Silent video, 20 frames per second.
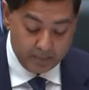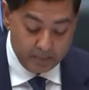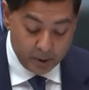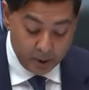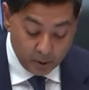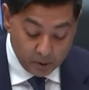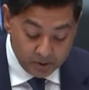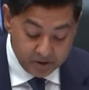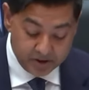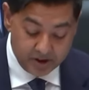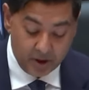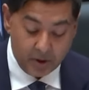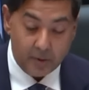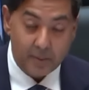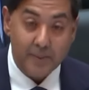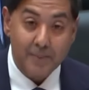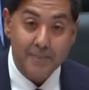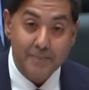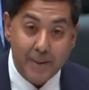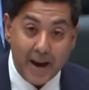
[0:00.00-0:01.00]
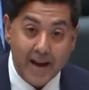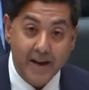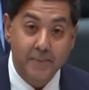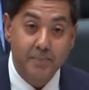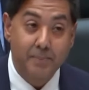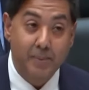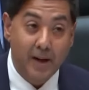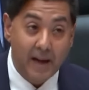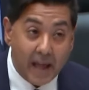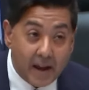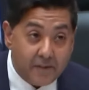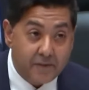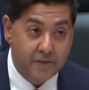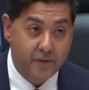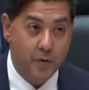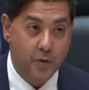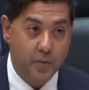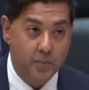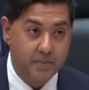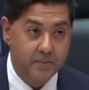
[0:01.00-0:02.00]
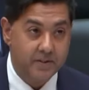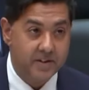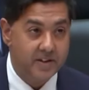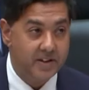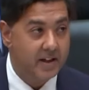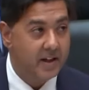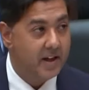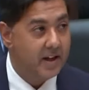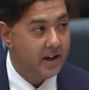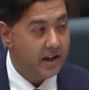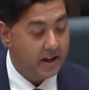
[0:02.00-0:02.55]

but also bad platforms